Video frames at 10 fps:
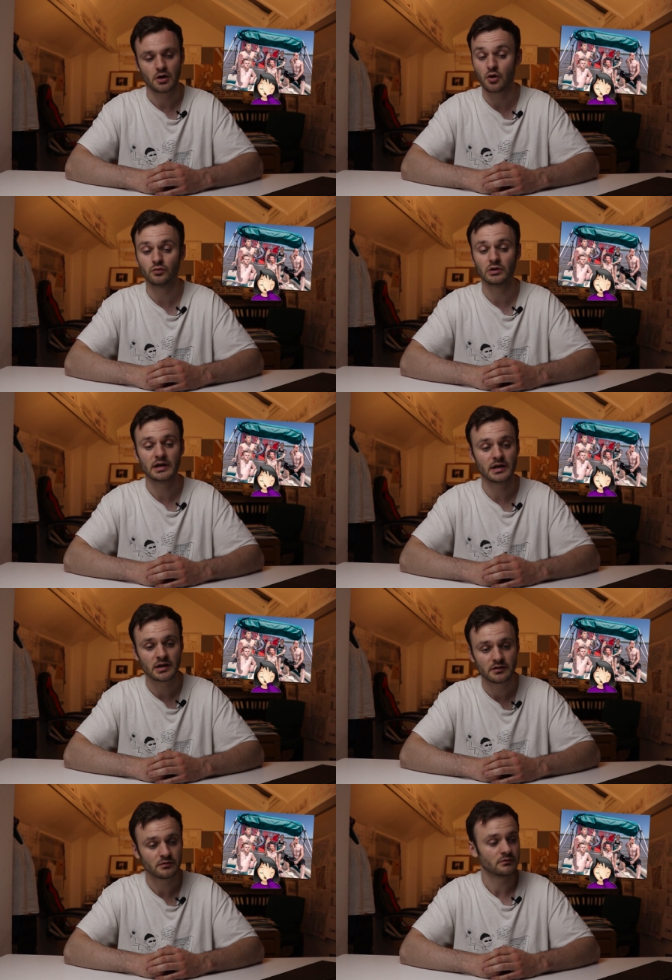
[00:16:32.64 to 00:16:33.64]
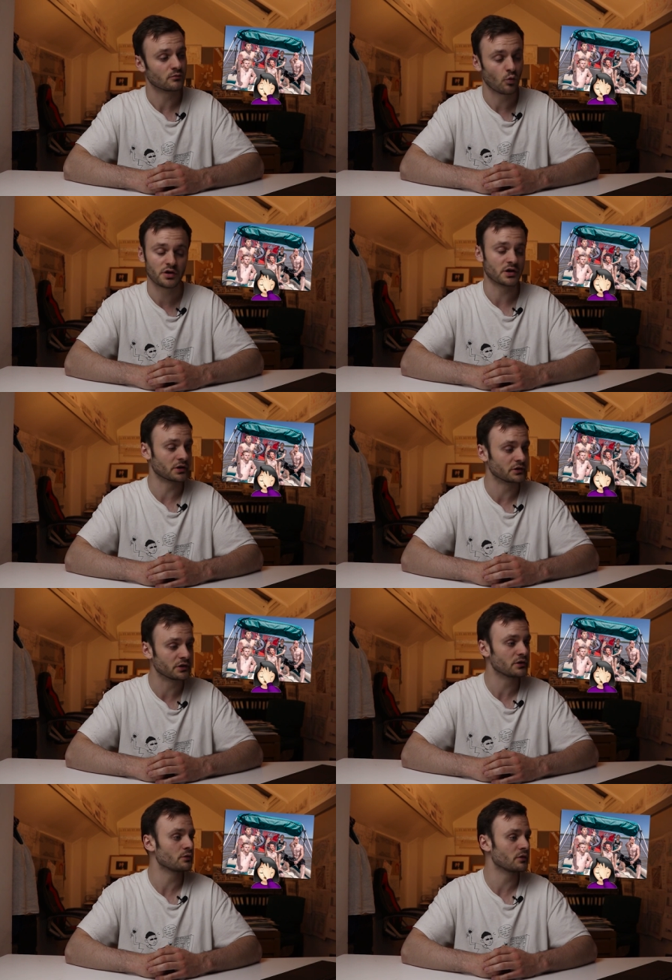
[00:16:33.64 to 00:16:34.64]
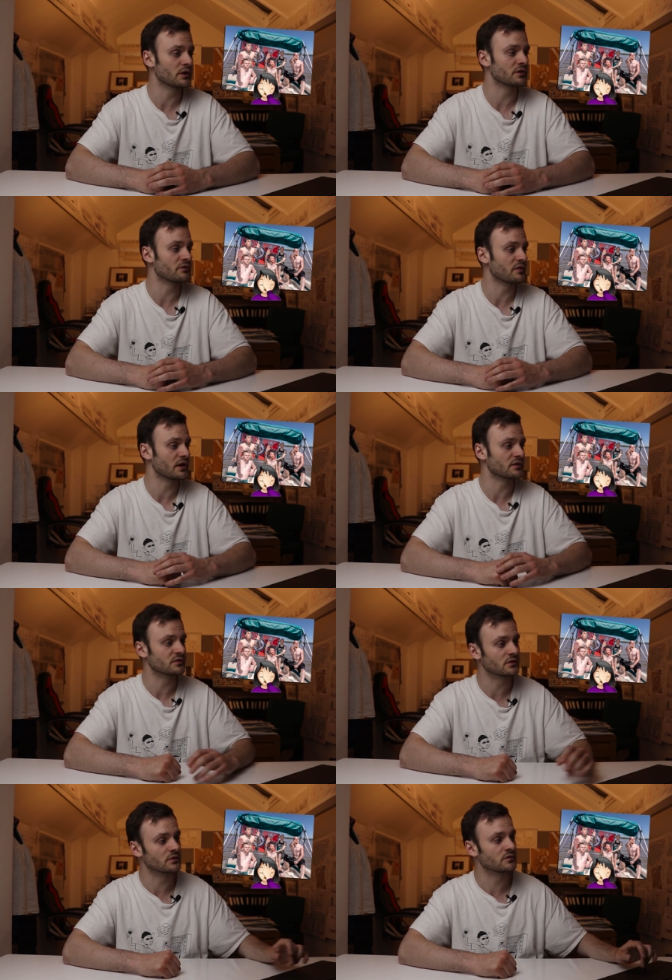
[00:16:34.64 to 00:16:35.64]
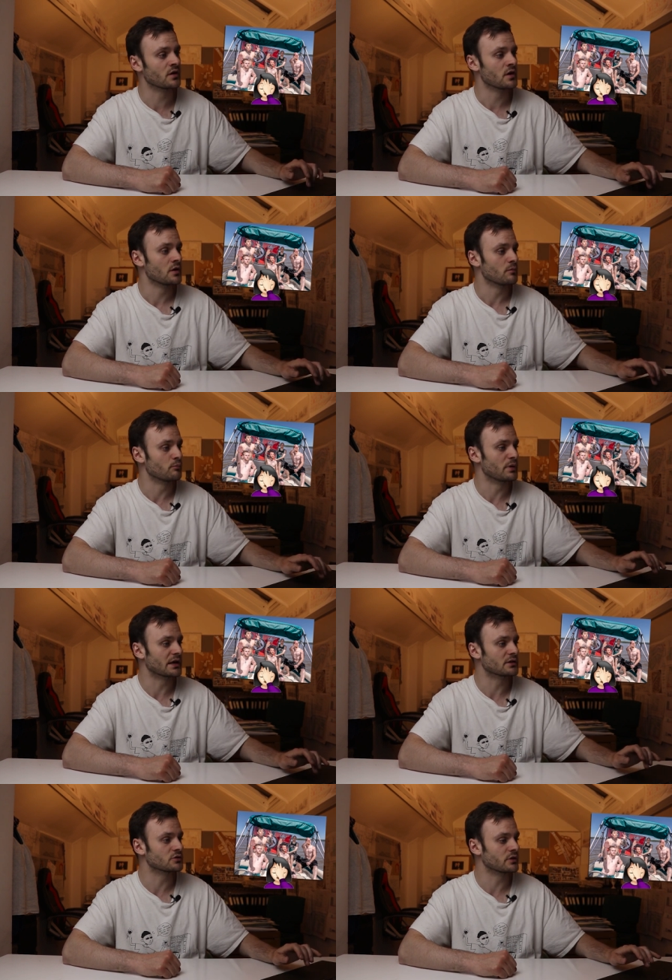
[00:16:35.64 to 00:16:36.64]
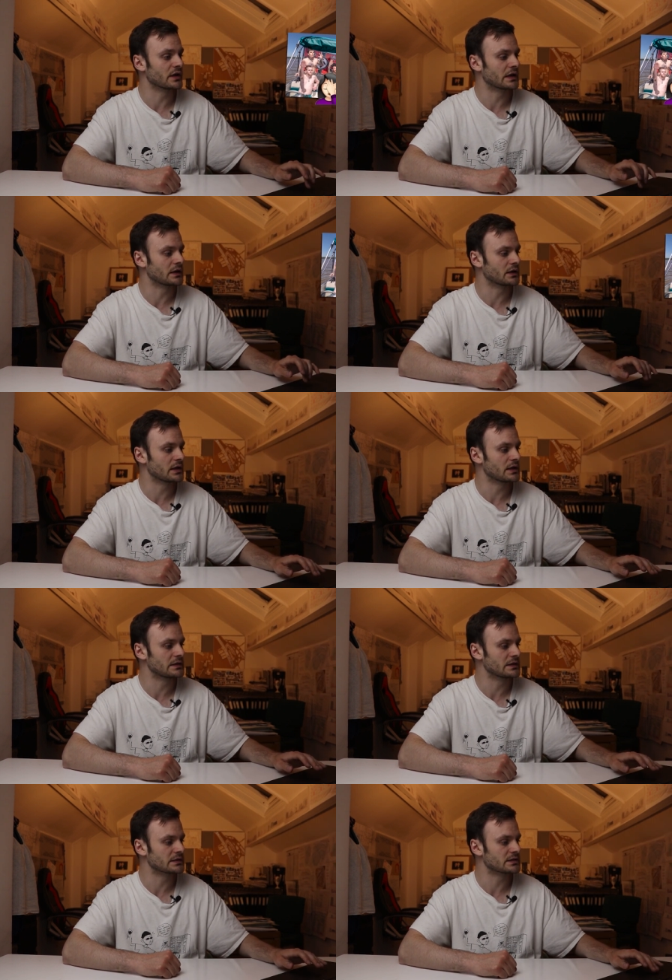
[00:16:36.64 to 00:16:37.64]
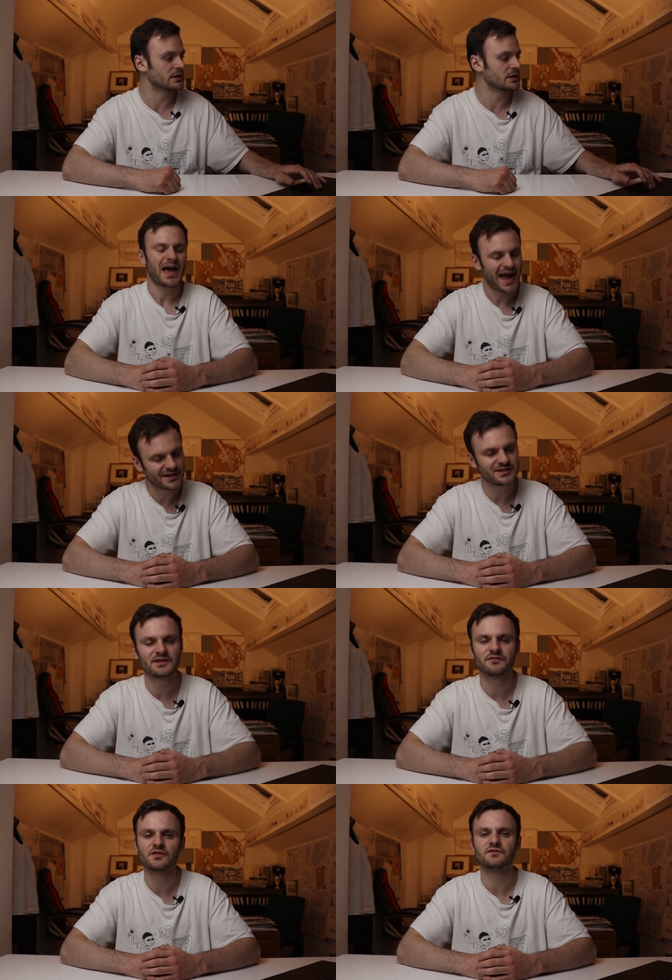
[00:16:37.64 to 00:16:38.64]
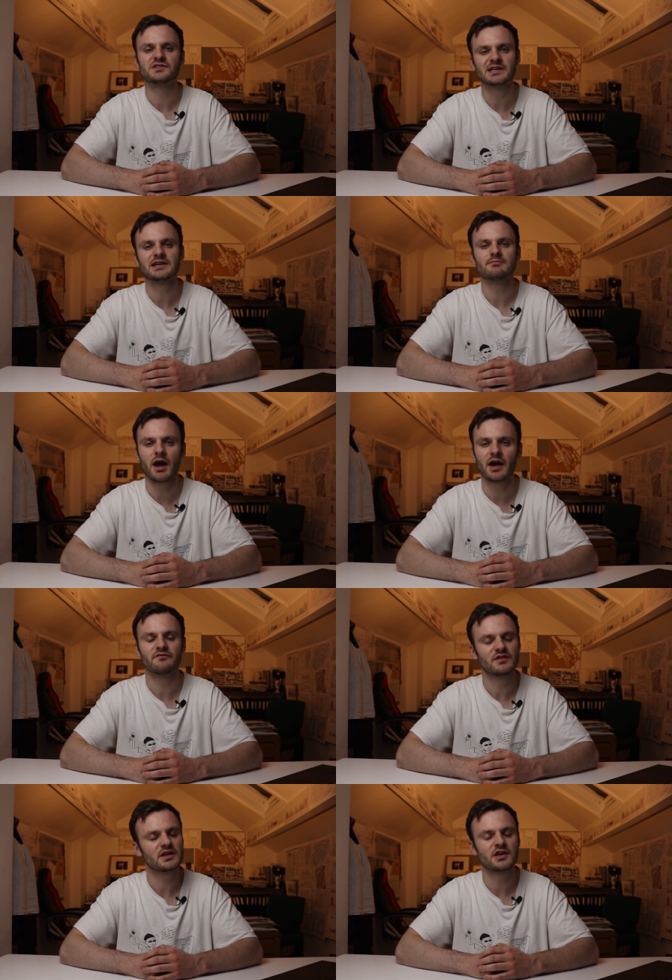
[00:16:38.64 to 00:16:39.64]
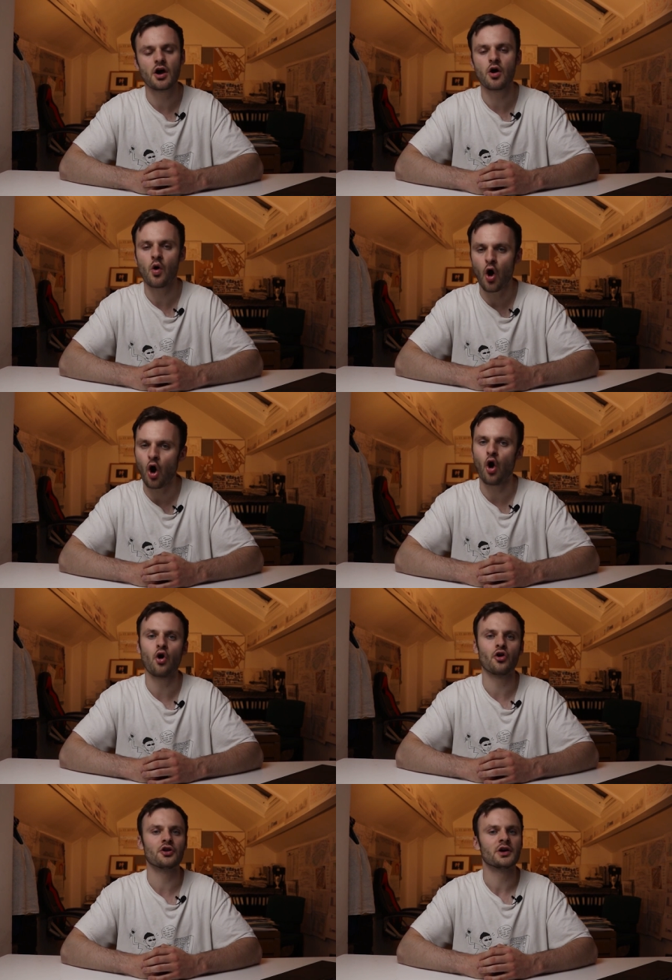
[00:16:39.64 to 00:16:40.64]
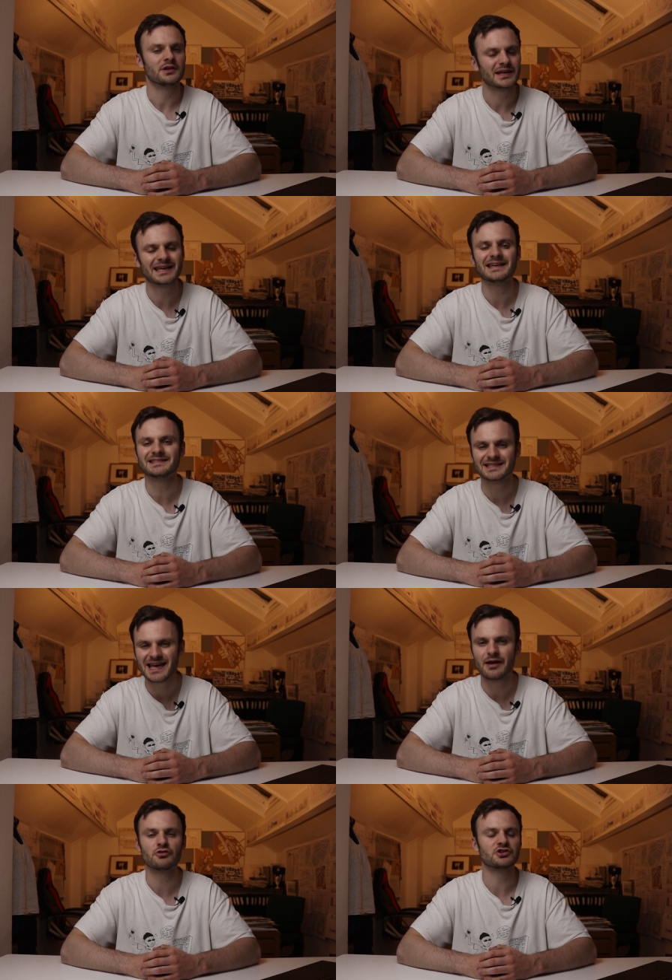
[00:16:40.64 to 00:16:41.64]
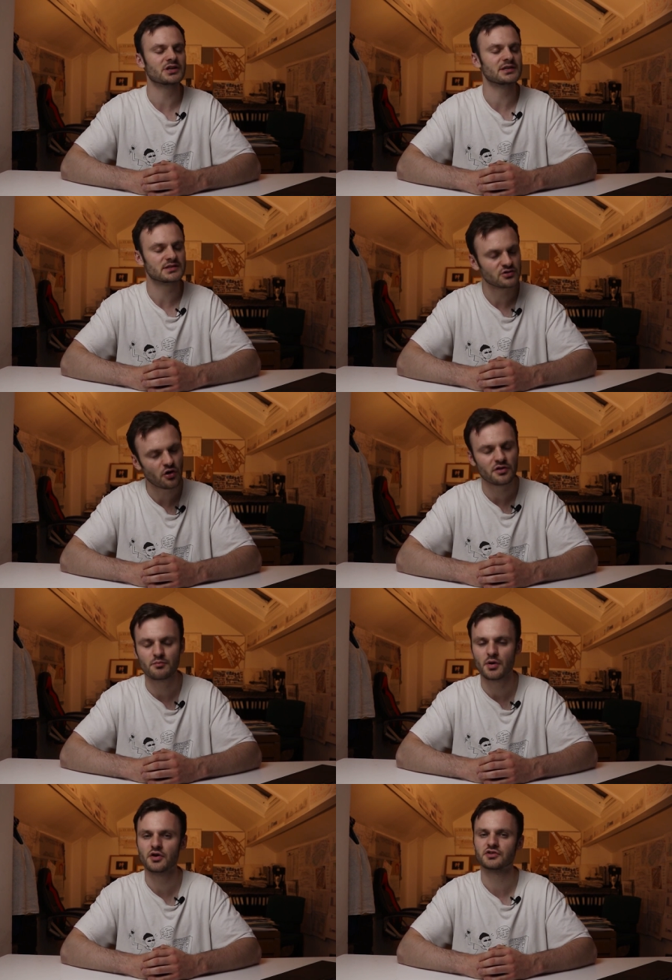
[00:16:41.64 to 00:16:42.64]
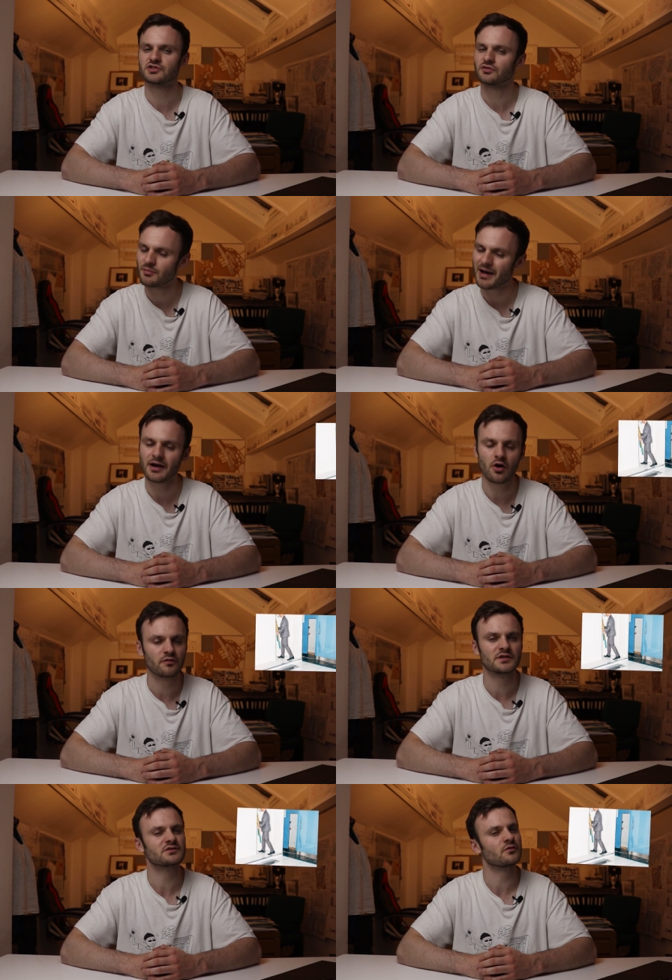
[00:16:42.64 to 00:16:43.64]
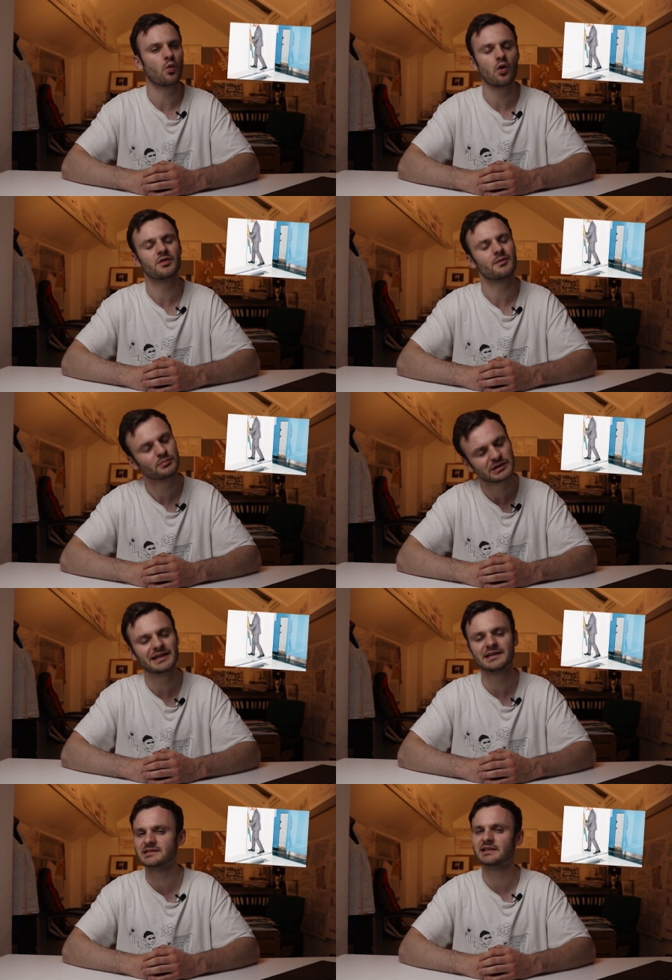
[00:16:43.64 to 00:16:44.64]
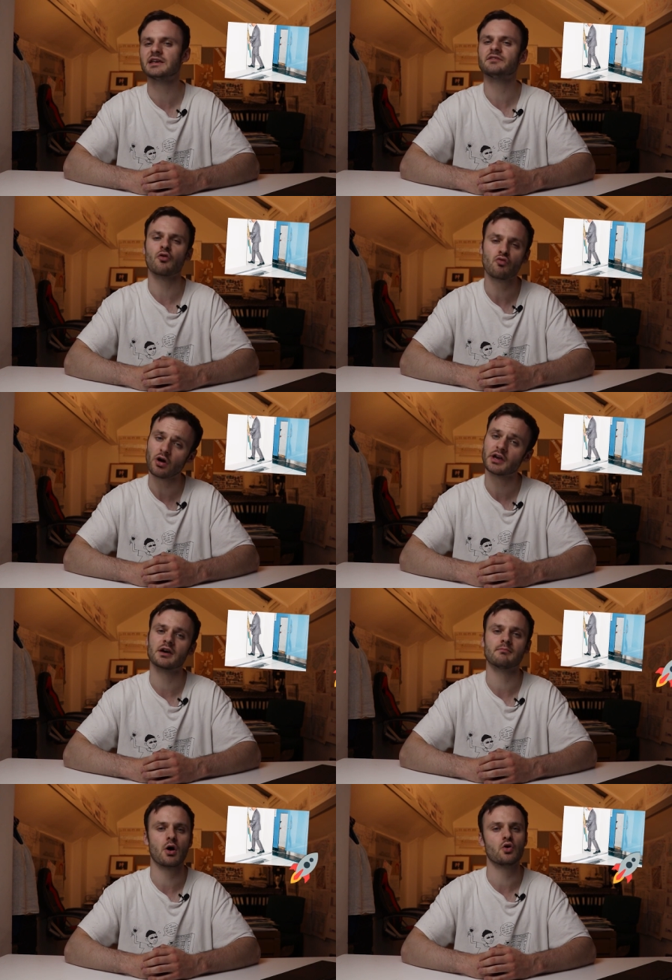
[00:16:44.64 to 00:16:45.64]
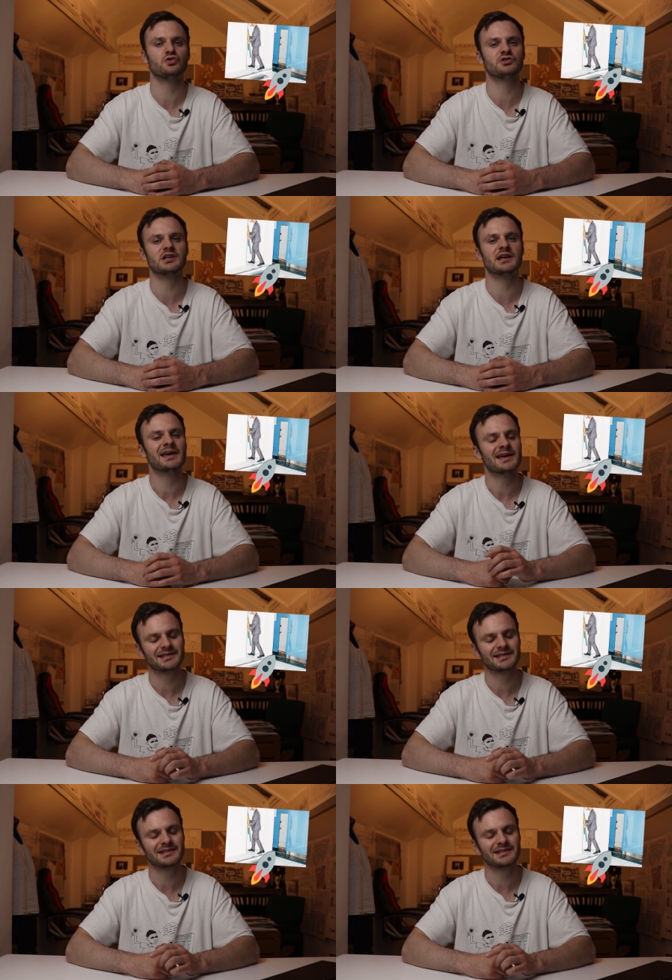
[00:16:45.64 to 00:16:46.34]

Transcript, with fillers: only what you can do in the face of bigotry and idiocy. And if you've seen my video on Nikita Tereshin's Nothing Personal, The Back Office of War, then please leave a rocket emoji